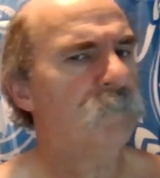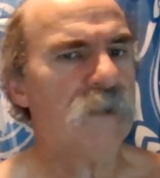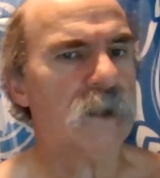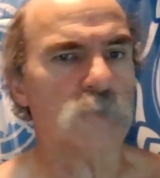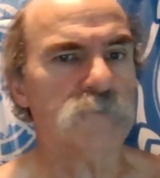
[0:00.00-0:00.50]

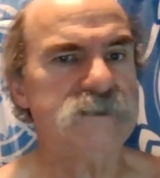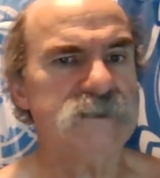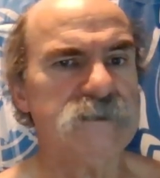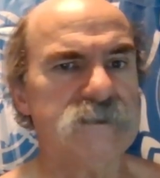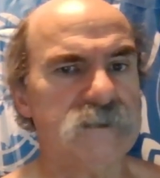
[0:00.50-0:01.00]
that are
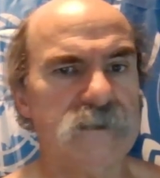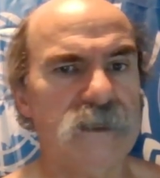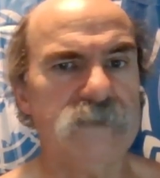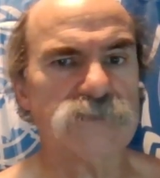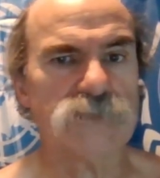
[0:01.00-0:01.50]
resistant to
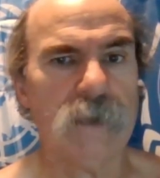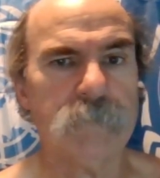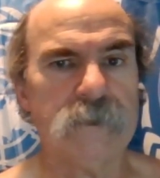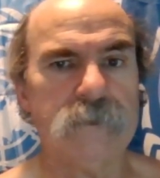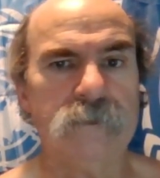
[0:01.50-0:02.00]
eavesdropping.